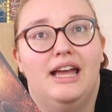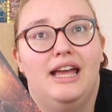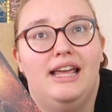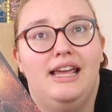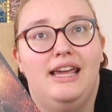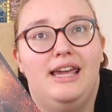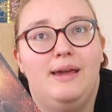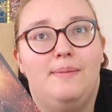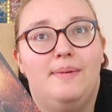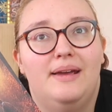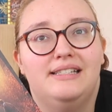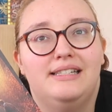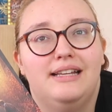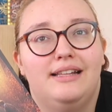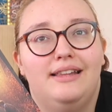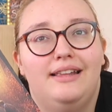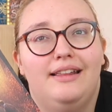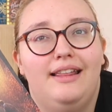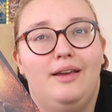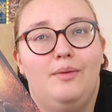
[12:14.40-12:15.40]
he
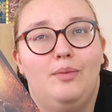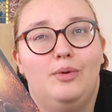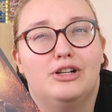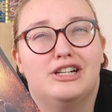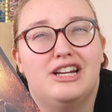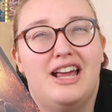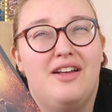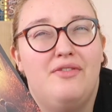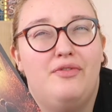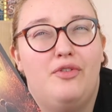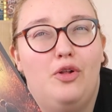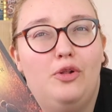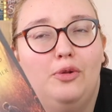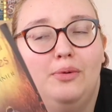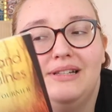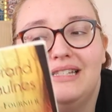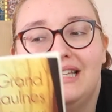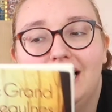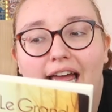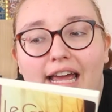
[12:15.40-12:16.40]
basically, like, we're trying to follow
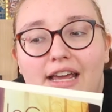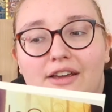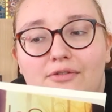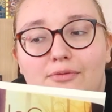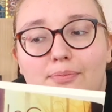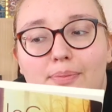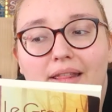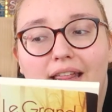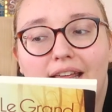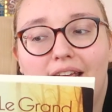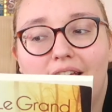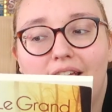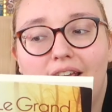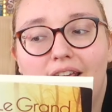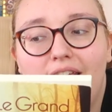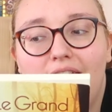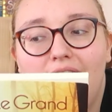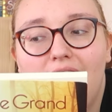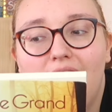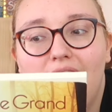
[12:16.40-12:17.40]
his life, but like
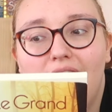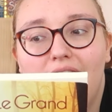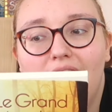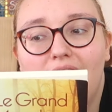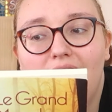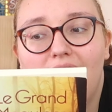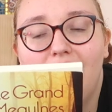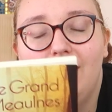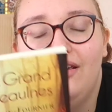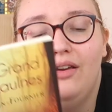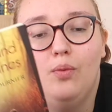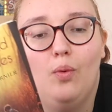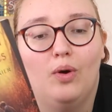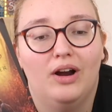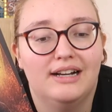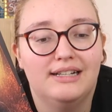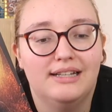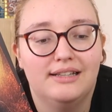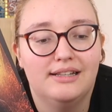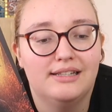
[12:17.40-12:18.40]
he
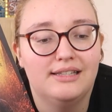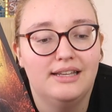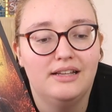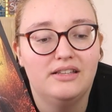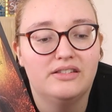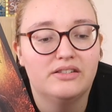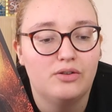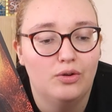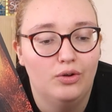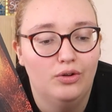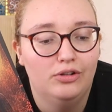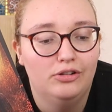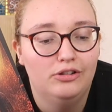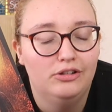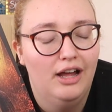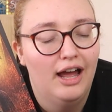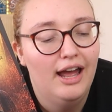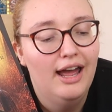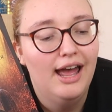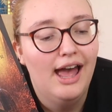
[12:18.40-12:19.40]
works in this like
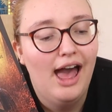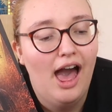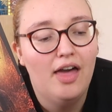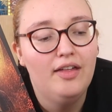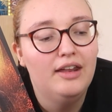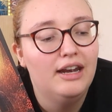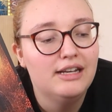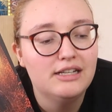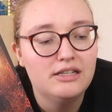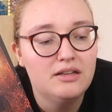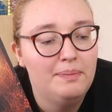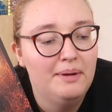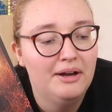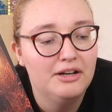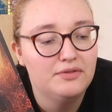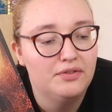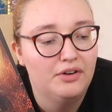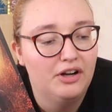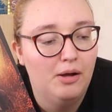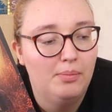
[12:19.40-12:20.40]
school, and then he
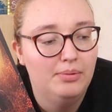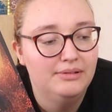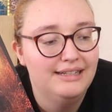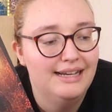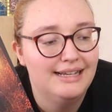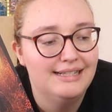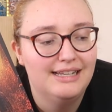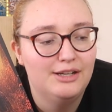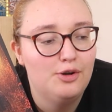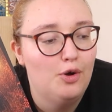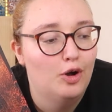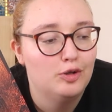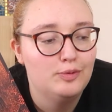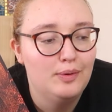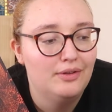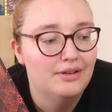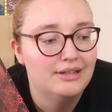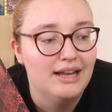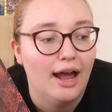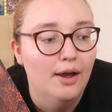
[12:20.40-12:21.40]
disappears for a couple of days and he talks
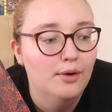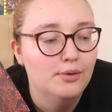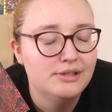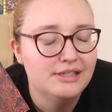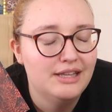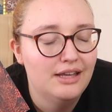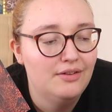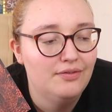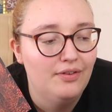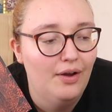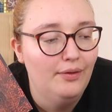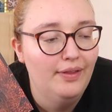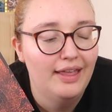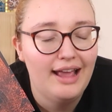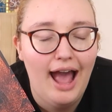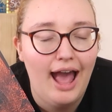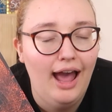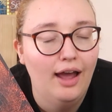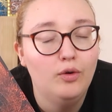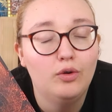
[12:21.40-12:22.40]
about this house that he found.
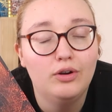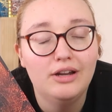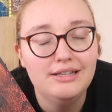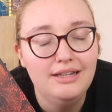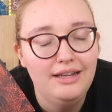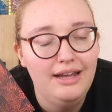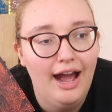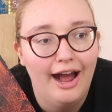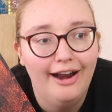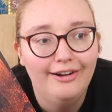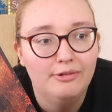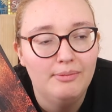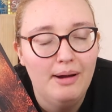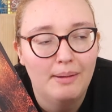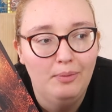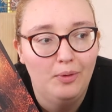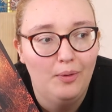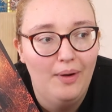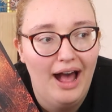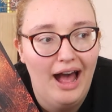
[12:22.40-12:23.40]
Like, I honestly can't
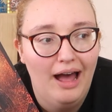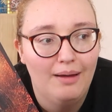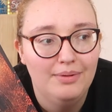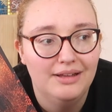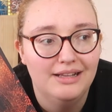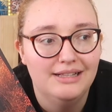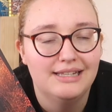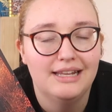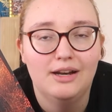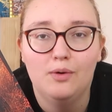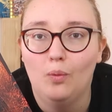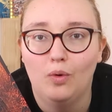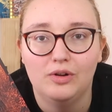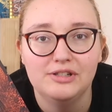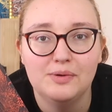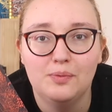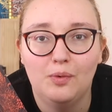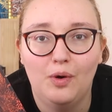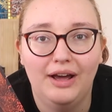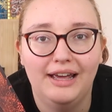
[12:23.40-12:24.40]
remember what happens, and it
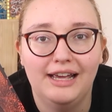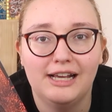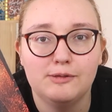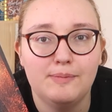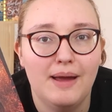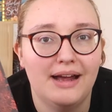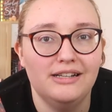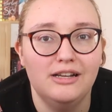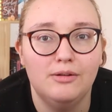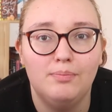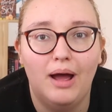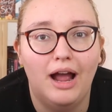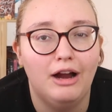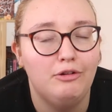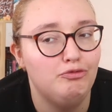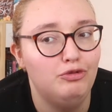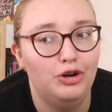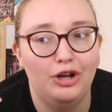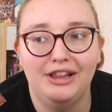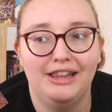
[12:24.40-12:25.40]
wasn't what I expected, but I
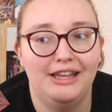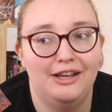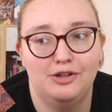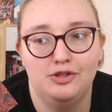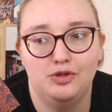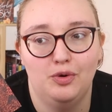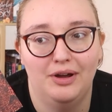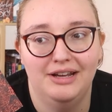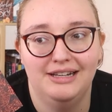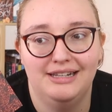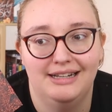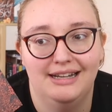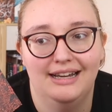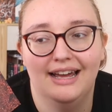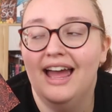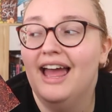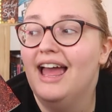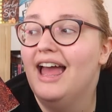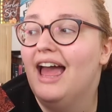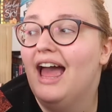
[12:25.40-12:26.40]
really enjoyed
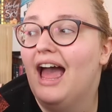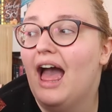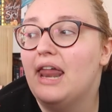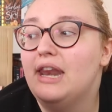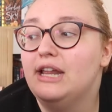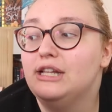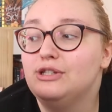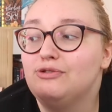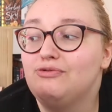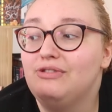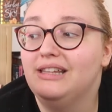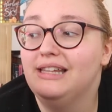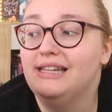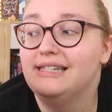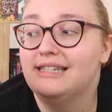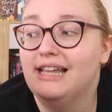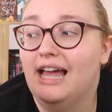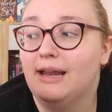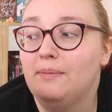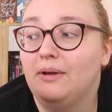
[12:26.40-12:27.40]
it. And it's really
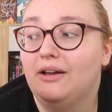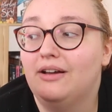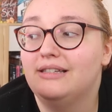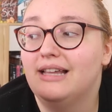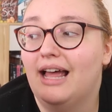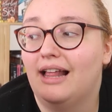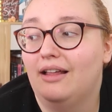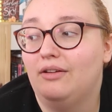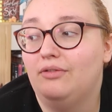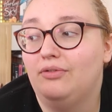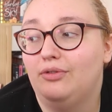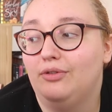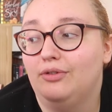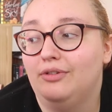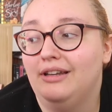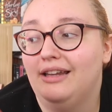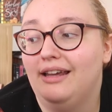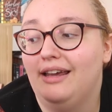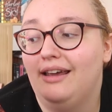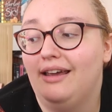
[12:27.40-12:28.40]
sad because Alain
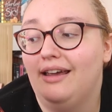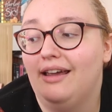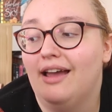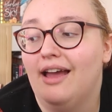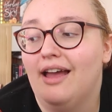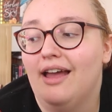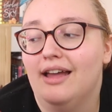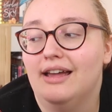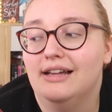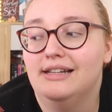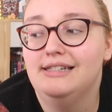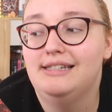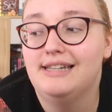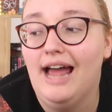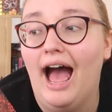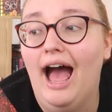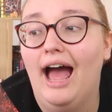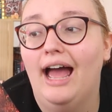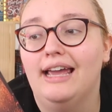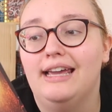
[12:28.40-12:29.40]
Furnier
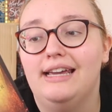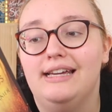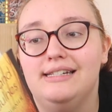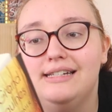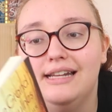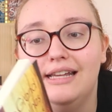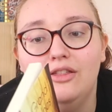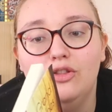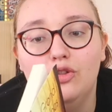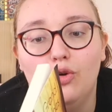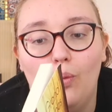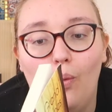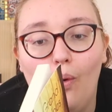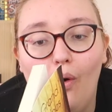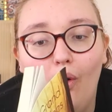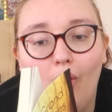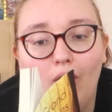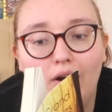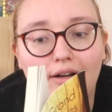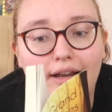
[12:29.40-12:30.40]
died in the
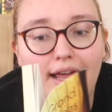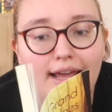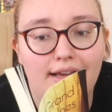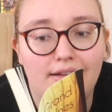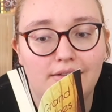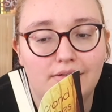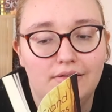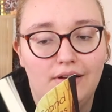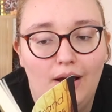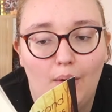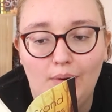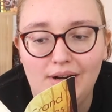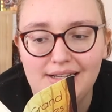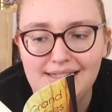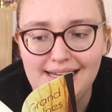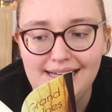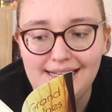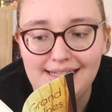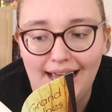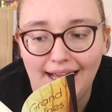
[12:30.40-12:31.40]
war. Like, I want to
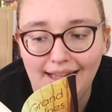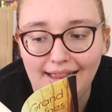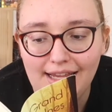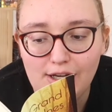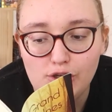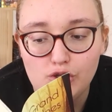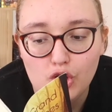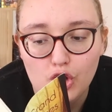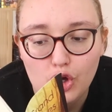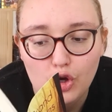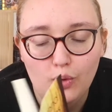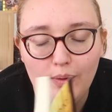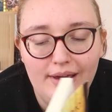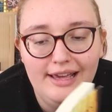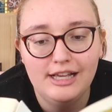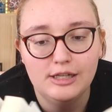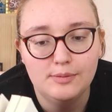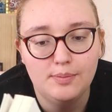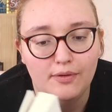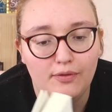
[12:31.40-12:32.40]
say he died like 2
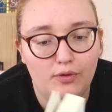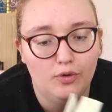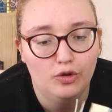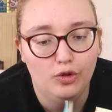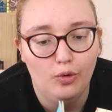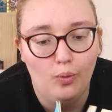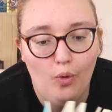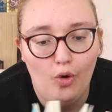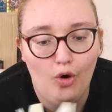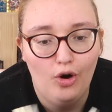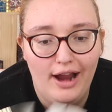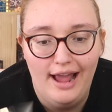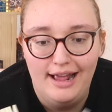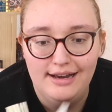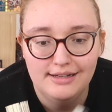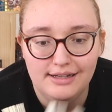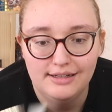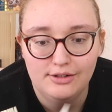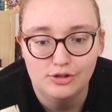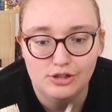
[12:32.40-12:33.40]
weeks before the war
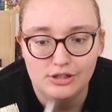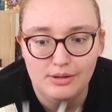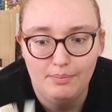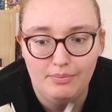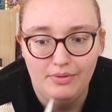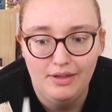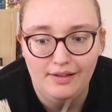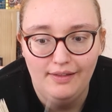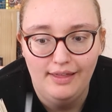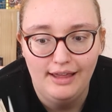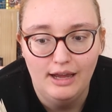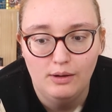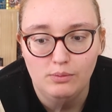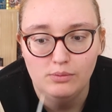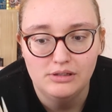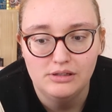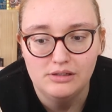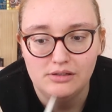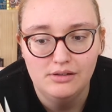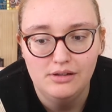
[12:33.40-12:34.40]
ended or something. Like,
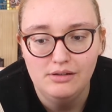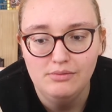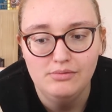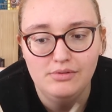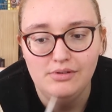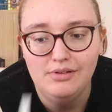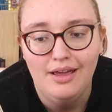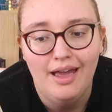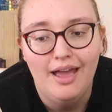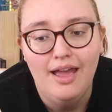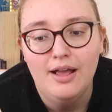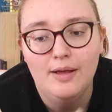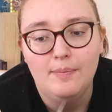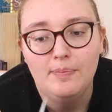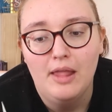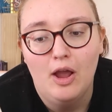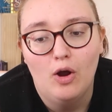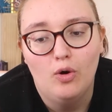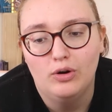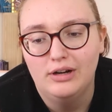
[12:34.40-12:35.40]

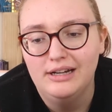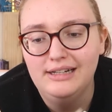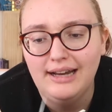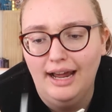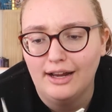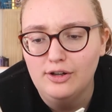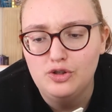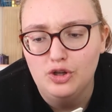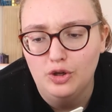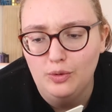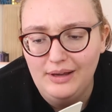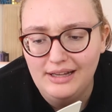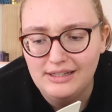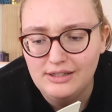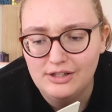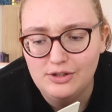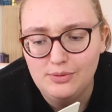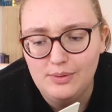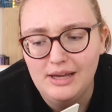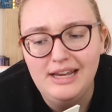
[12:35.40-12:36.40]
or he died 2 weeks
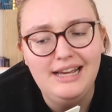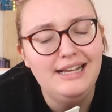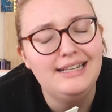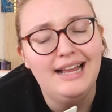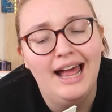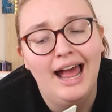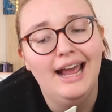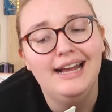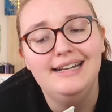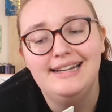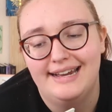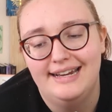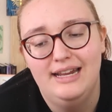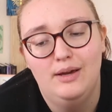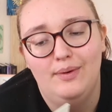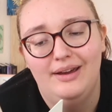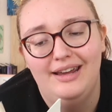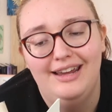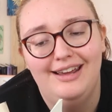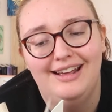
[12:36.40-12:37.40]
into it. He died
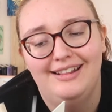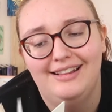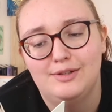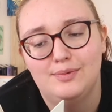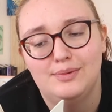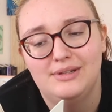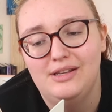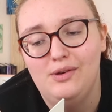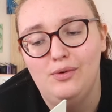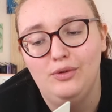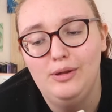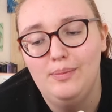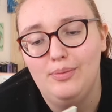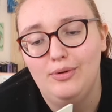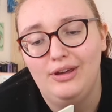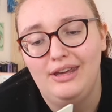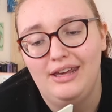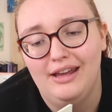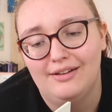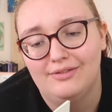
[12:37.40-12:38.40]
anyway, and this was the only
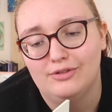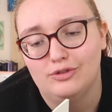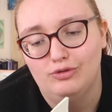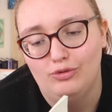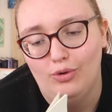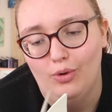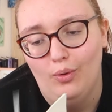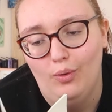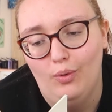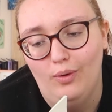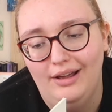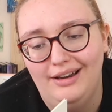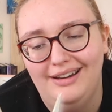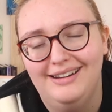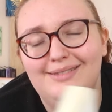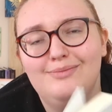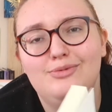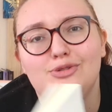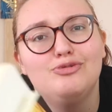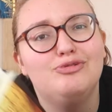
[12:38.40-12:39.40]
book he ever wrote, and
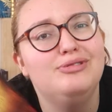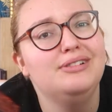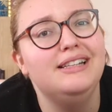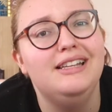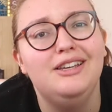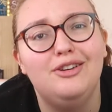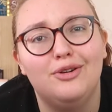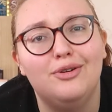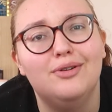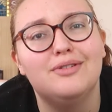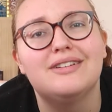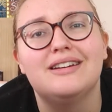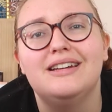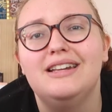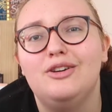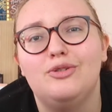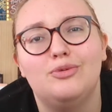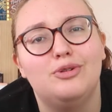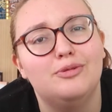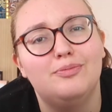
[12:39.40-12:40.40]
it was really good, and
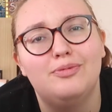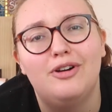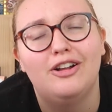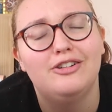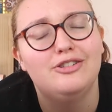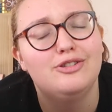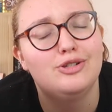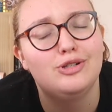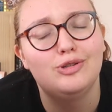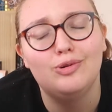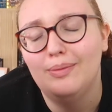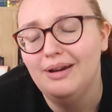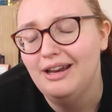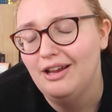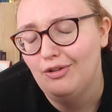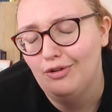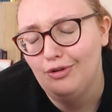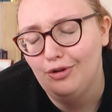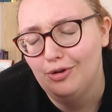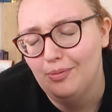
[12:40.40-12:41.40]
he could have had so many
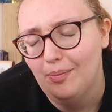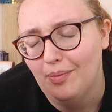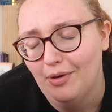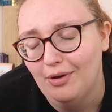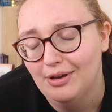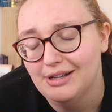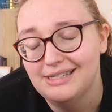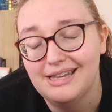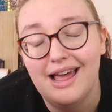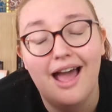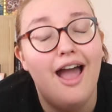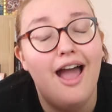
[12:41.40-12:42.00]
other good books.